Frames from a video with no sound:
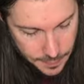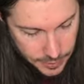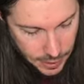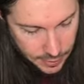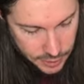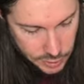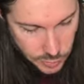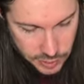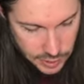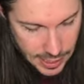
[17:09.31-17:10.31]
uh, this
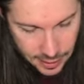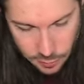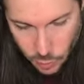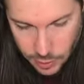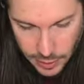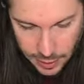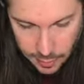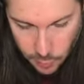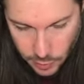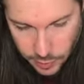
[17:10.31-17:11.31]
one's a negative one negative one